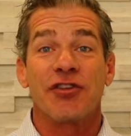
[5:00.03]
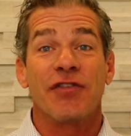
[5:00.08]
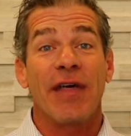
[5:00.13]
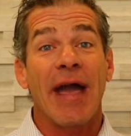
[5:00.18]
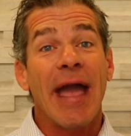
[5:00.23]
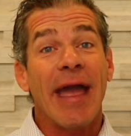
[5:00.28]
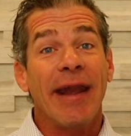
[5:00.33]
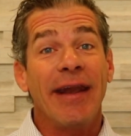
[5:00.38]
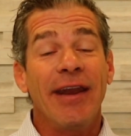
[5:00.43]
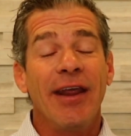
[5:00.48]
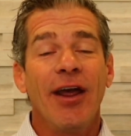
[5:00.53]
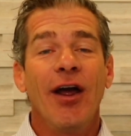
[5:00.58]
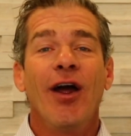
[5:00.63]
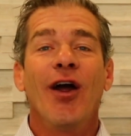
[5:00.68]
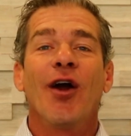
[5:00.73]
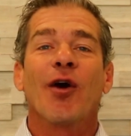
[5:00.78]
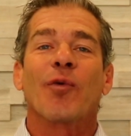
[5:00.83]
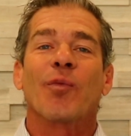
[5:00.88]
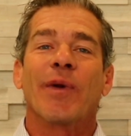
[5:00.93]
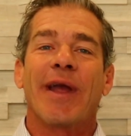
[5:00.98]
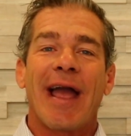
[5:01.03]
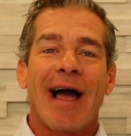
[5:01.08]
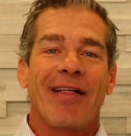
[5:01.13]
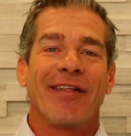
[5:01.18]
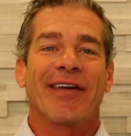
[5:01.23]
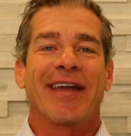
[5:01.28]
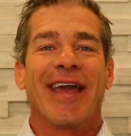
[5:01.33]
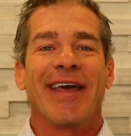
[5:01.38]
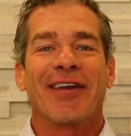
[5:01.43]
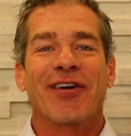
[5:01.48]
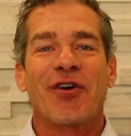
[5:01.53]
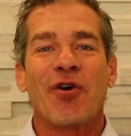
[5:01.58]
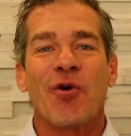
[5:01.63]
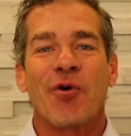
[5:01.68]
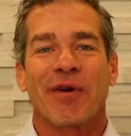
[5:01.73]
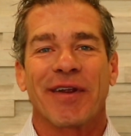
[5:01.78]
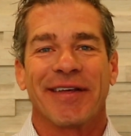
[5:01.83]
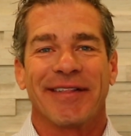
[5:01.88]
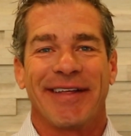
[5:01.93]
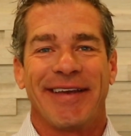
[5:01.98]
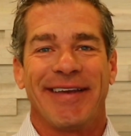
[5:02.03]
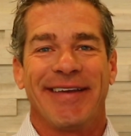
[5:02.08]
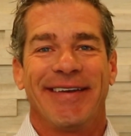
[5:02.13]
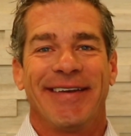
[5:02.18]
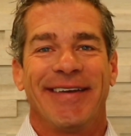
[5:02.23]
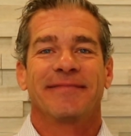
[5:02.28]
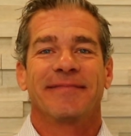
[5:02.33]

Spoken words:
Then reallocate accordingly.